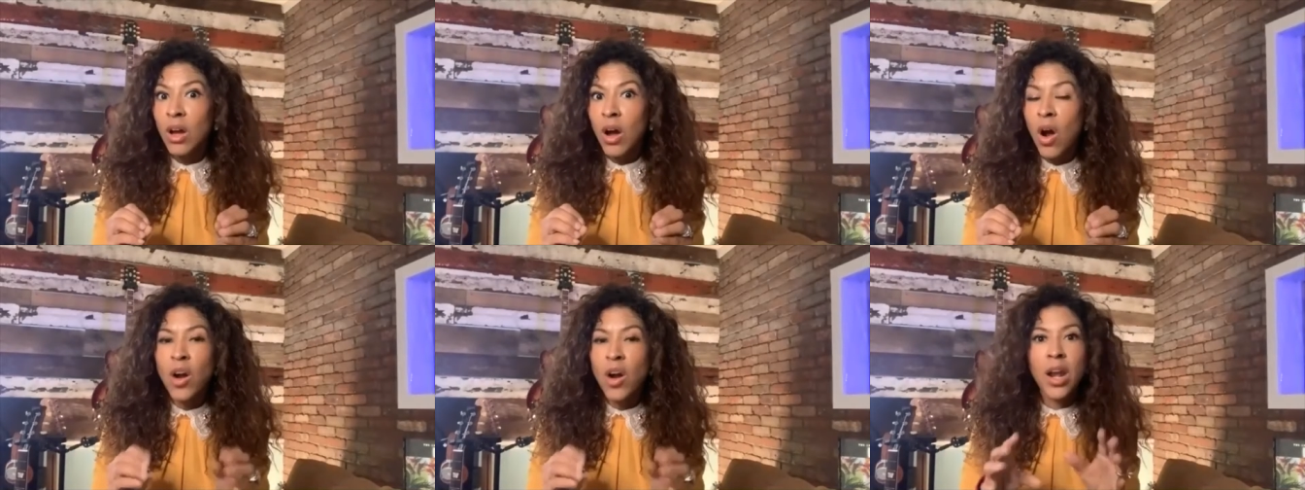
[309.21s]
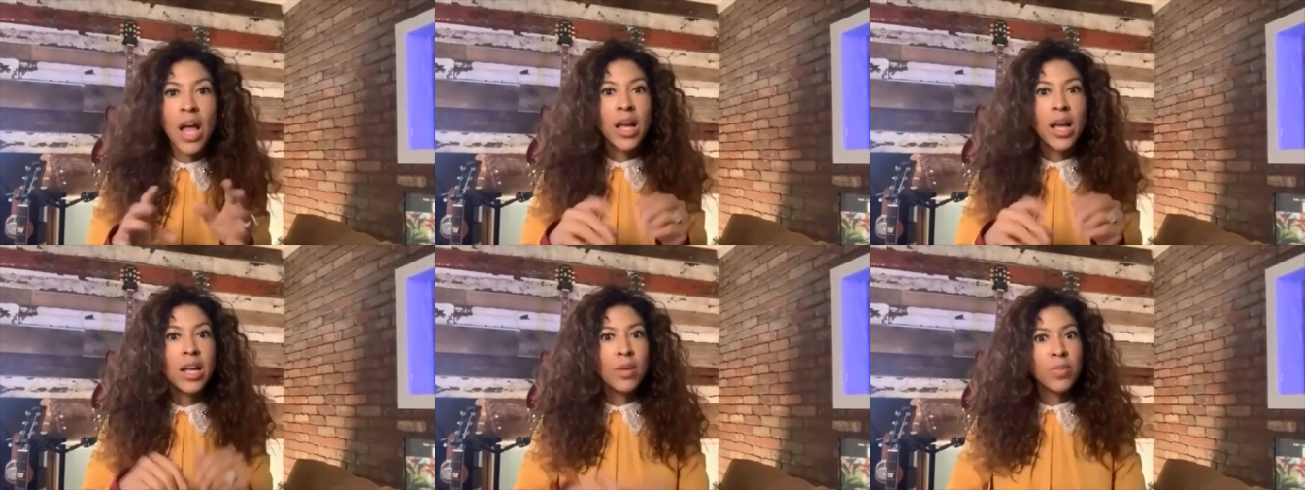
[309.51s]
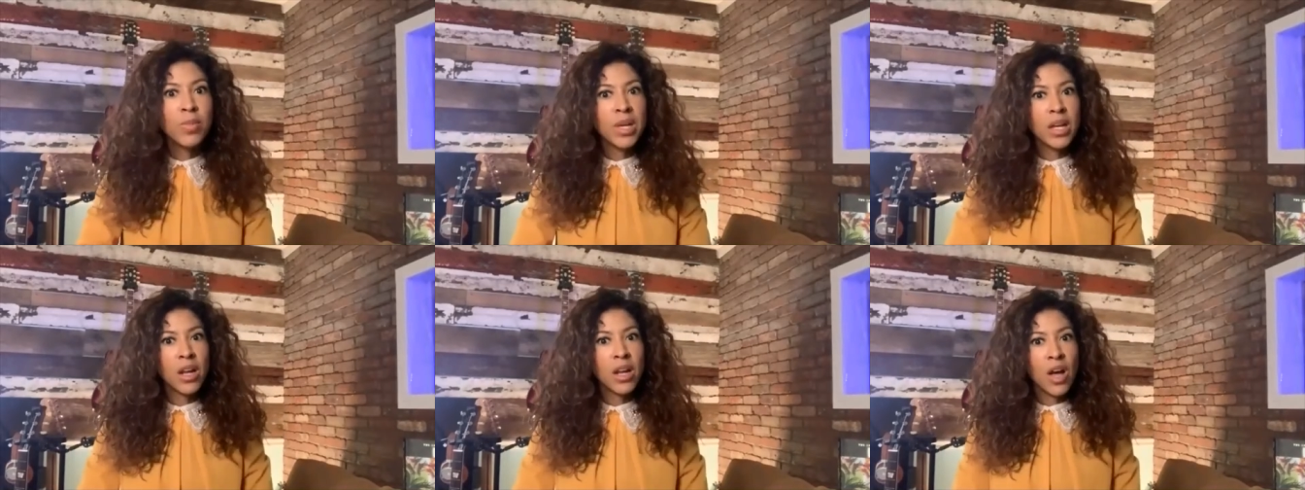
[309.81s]
are not going to
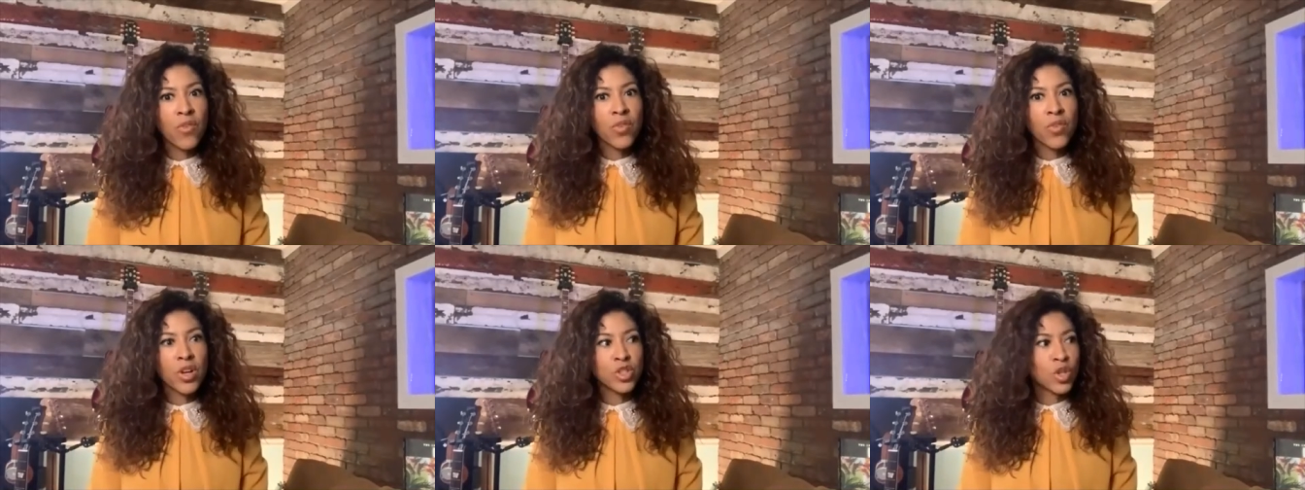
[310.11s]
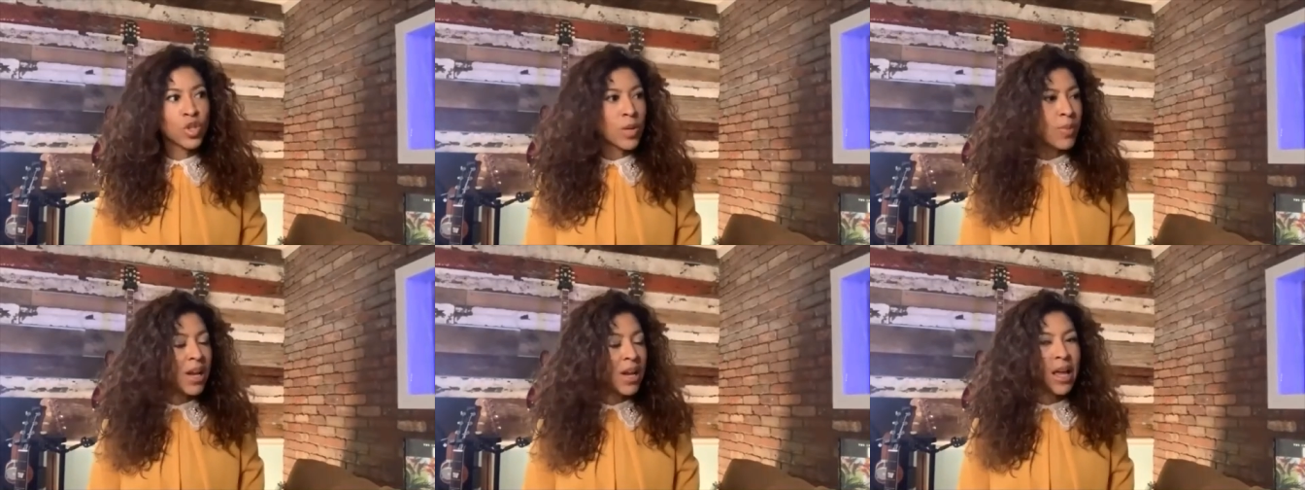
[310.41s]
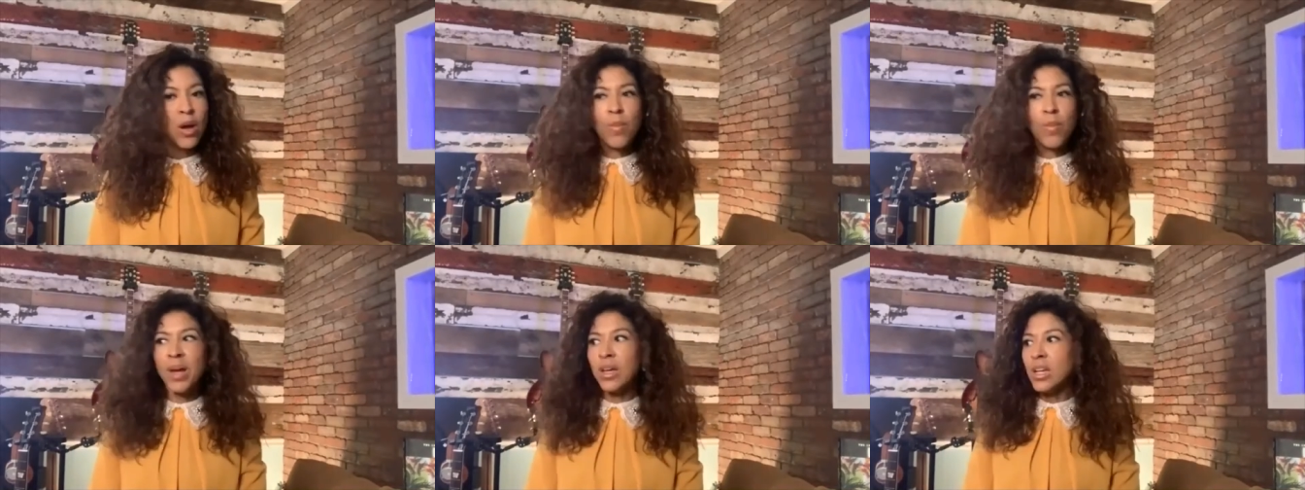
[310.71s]
be enough, because you're going to be
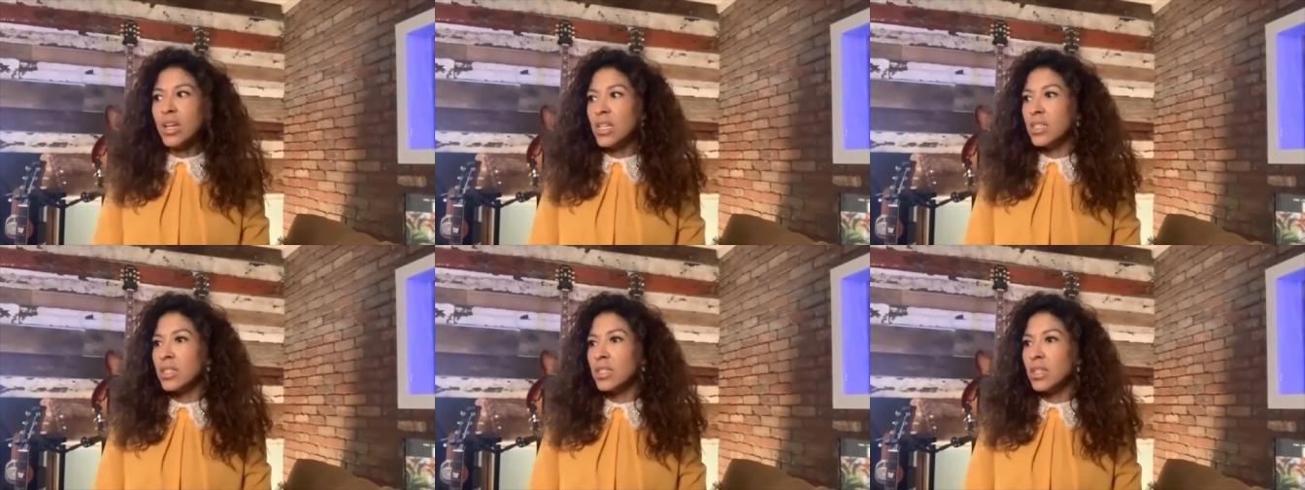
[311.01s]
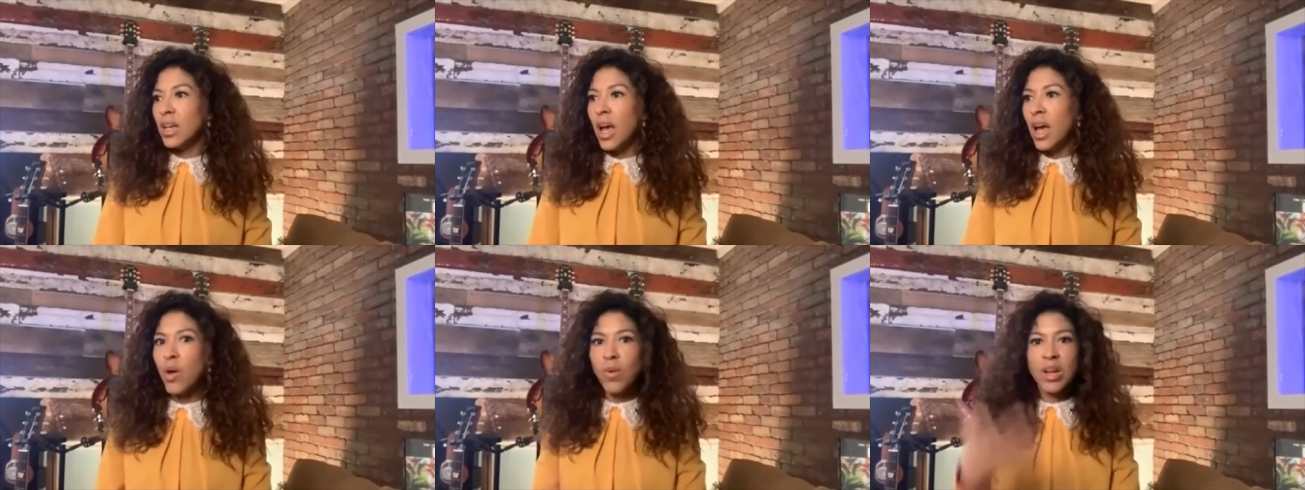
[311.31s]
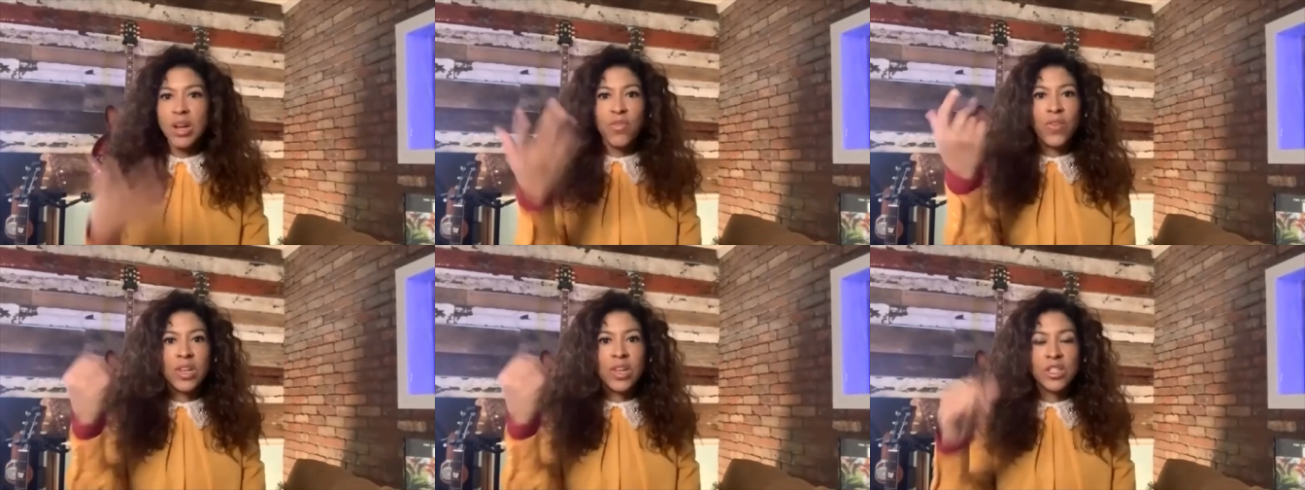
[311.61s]
like, oh my goodness, I
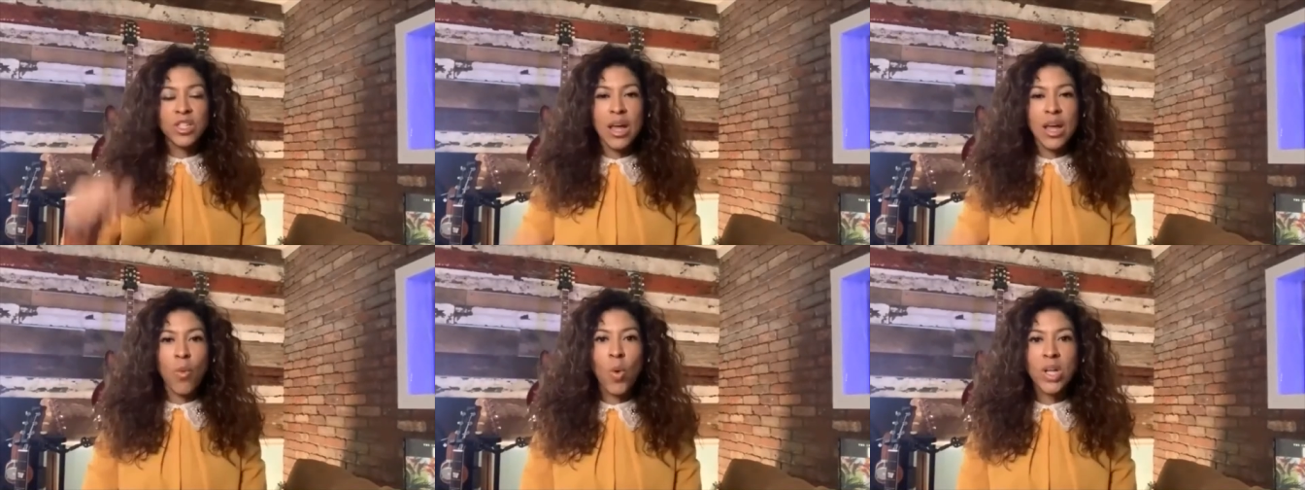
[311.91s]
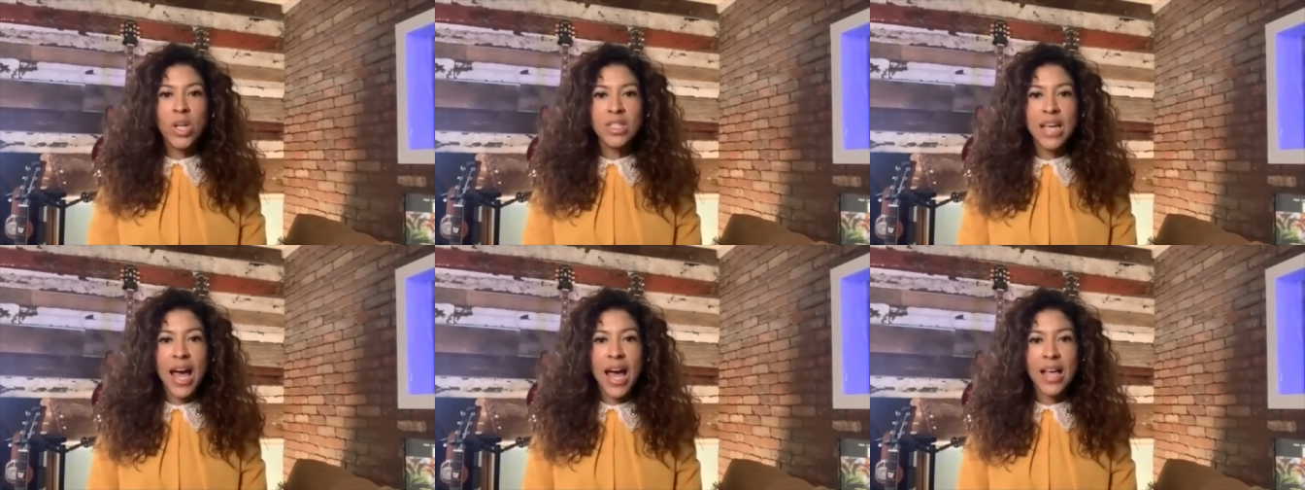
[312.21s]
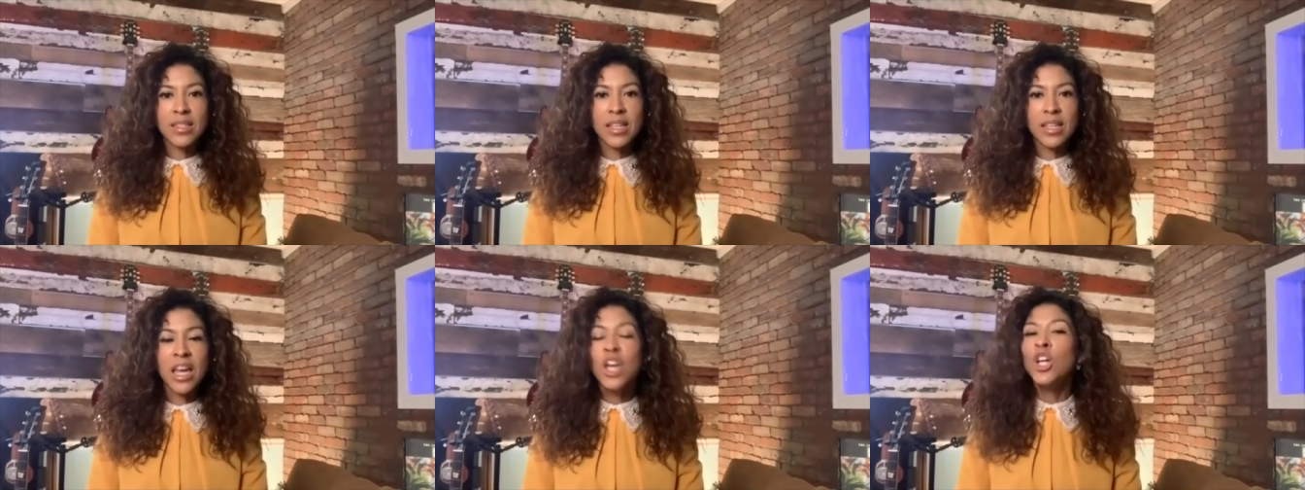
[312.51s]
already finished that one
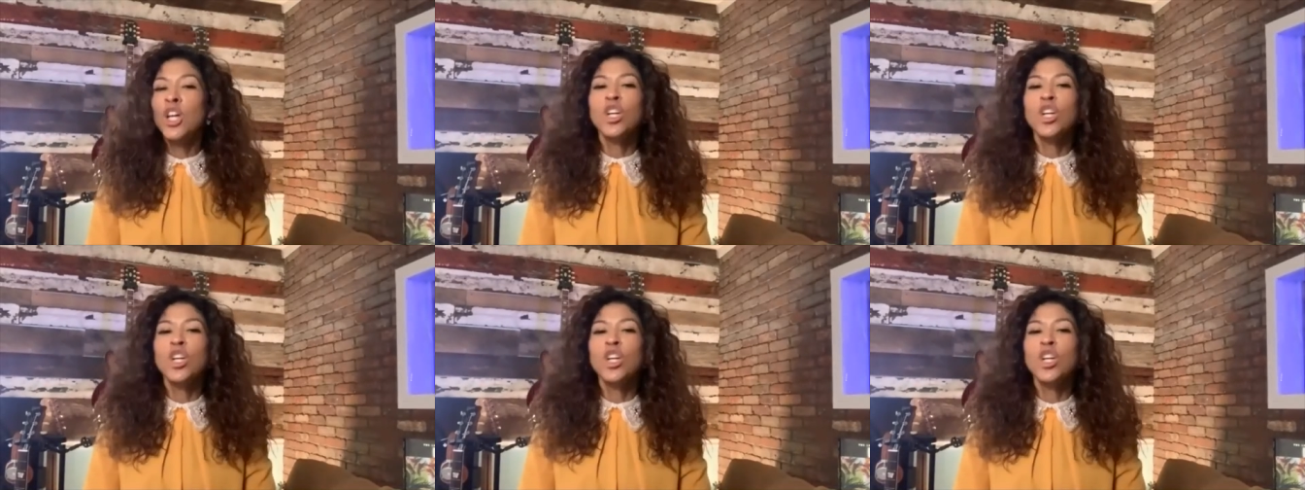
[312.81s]
task.